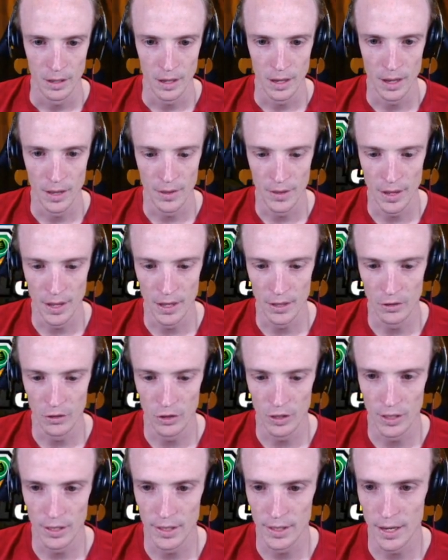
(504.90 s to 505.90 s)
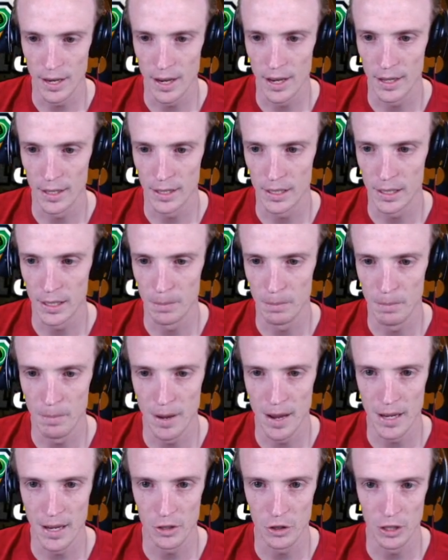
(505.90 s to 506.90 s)
And then just start
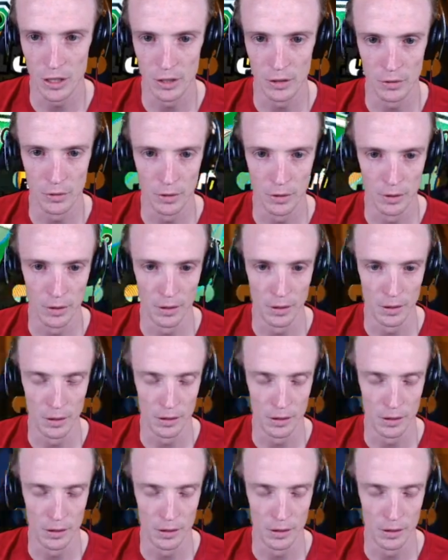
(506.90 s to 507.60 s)
smashing through